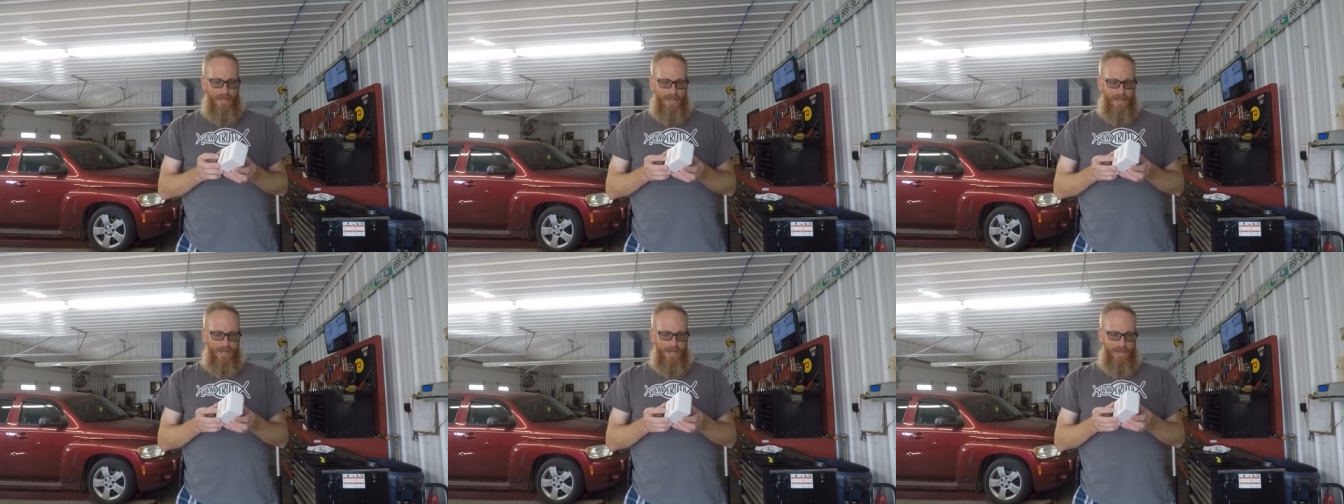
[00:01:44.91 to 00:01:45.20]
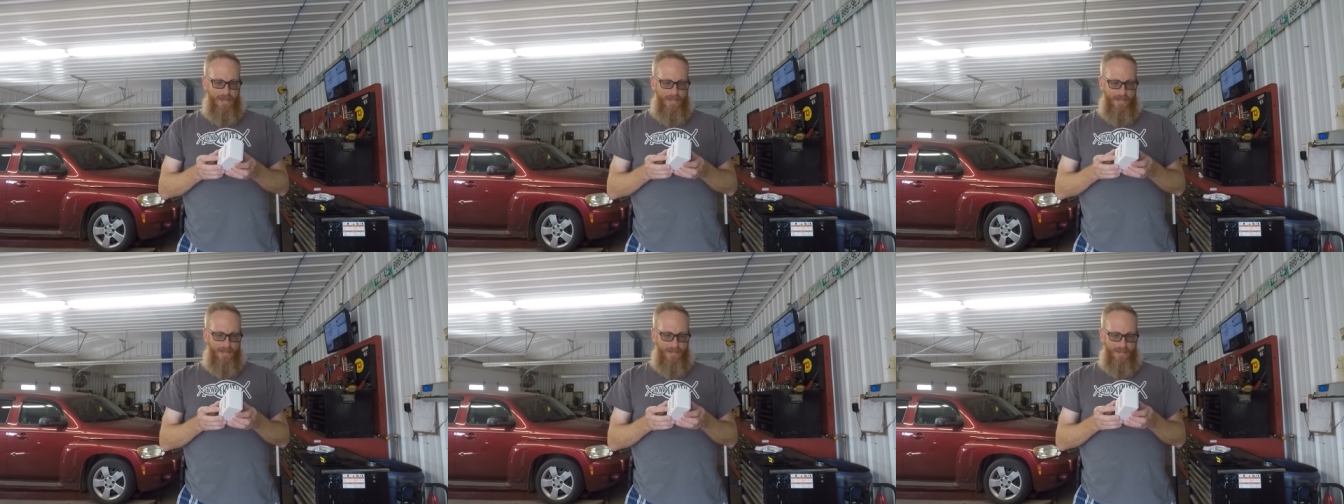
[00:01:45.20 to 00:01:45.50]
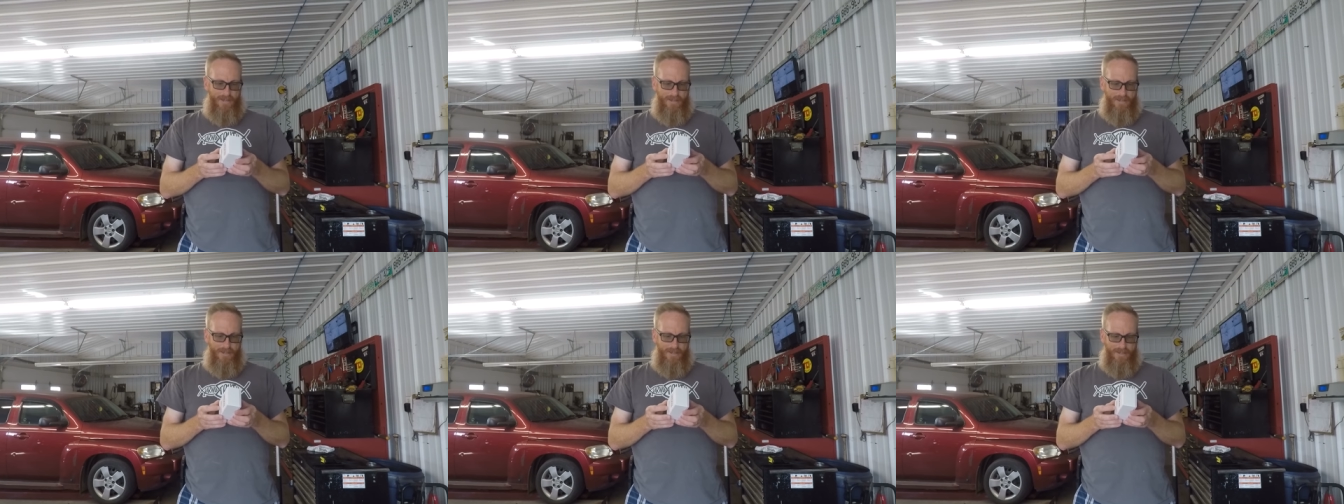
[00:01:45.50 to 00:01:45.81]
And
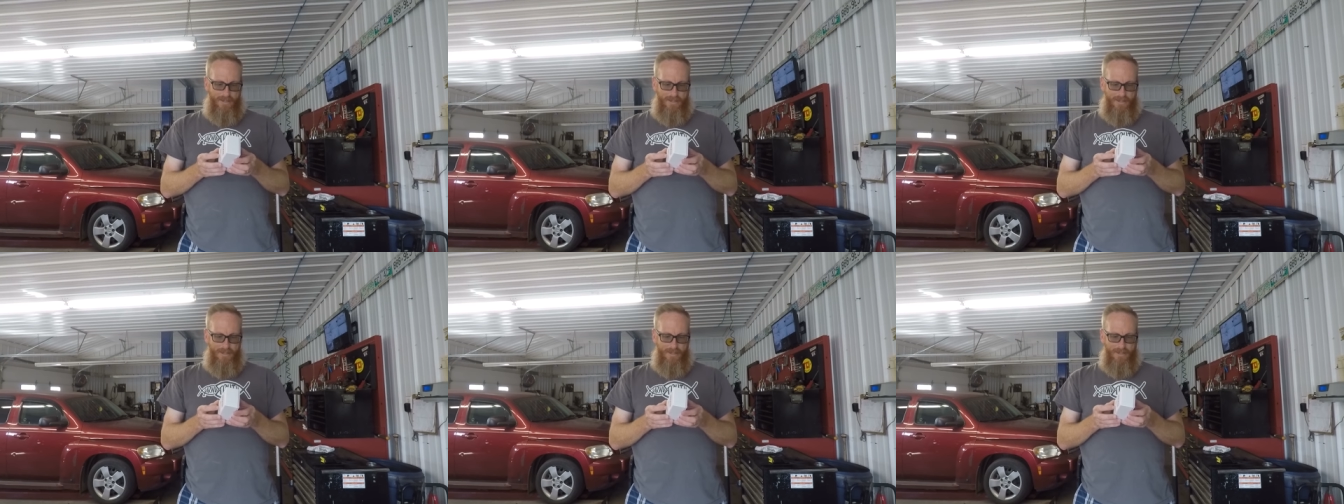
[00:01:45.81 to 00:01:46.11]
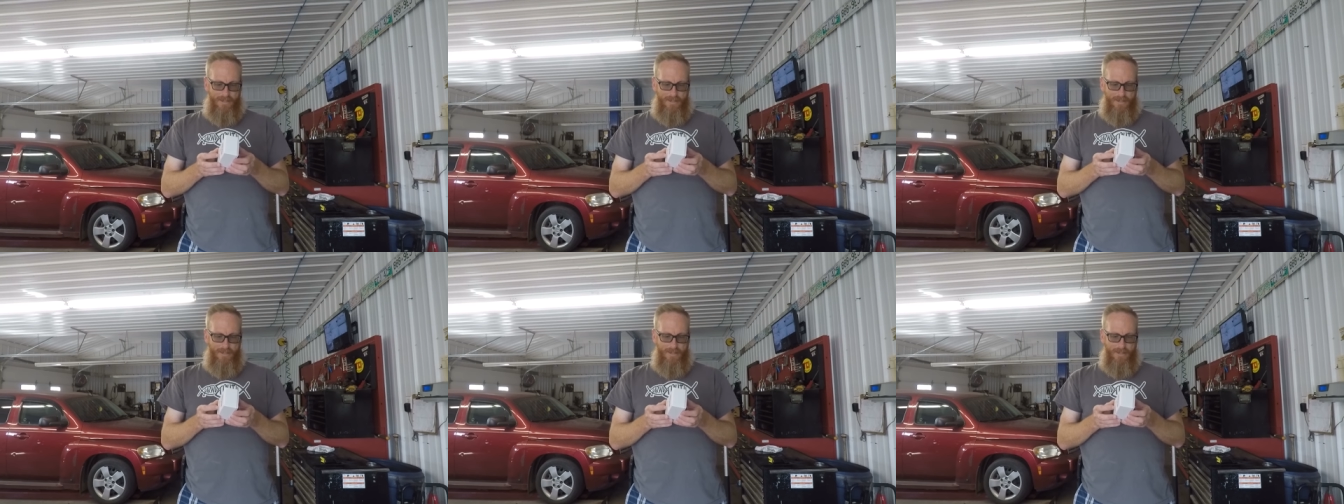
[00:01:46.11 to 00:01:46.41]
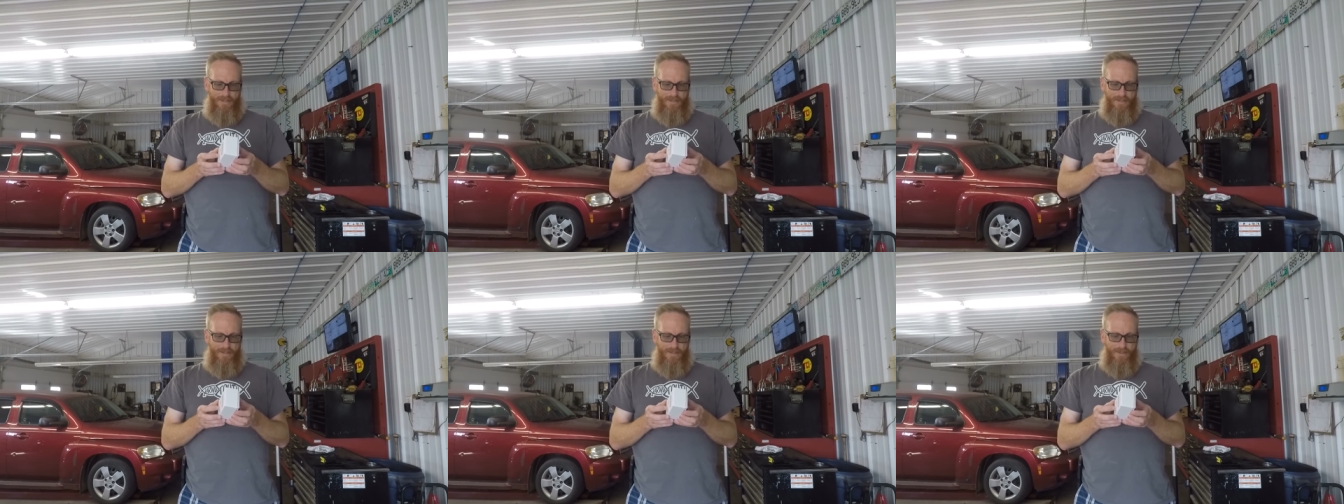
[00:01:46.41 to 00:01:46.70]

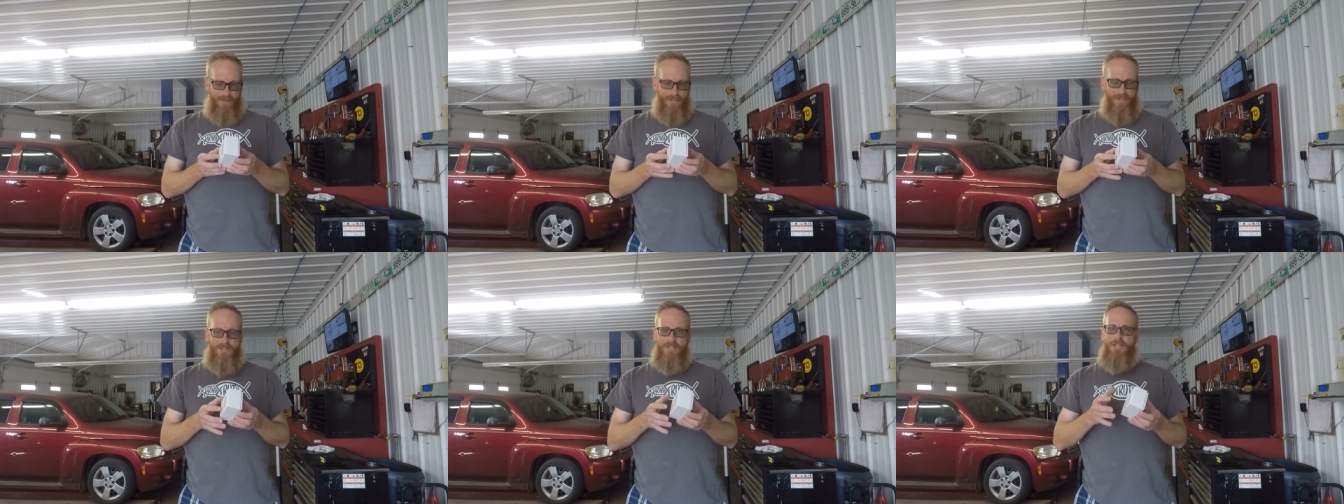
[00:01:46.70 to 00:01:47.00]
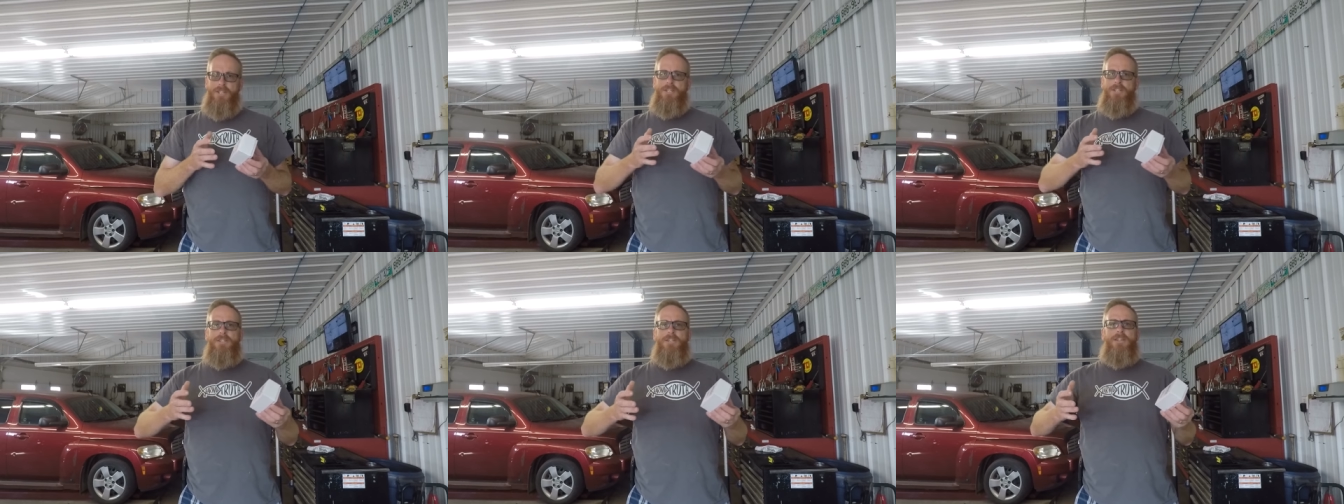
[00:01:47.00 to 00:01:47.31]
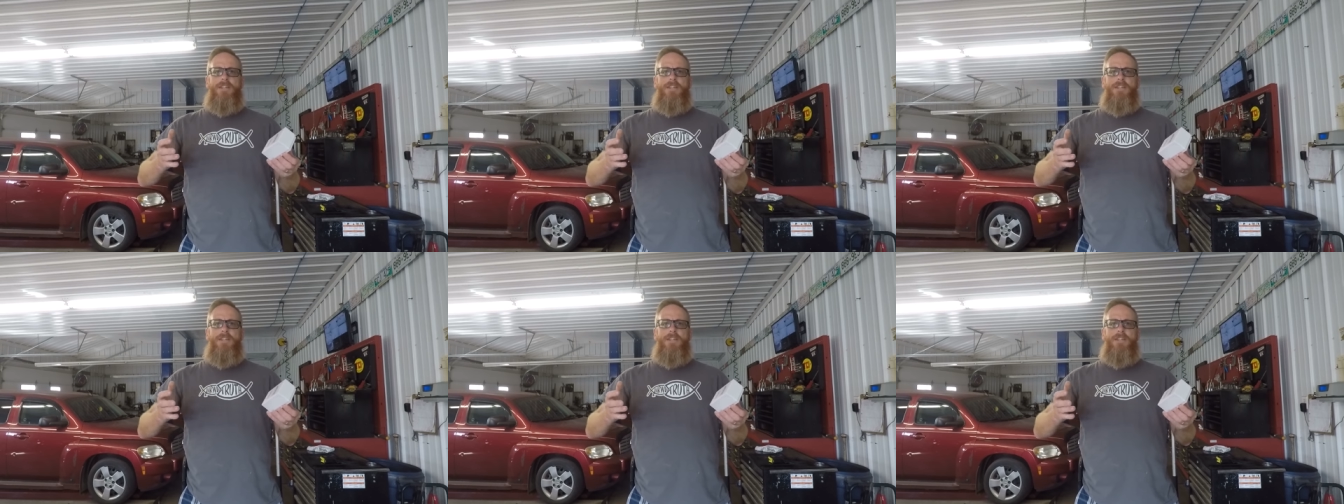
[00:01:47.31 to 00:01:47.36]
this isn't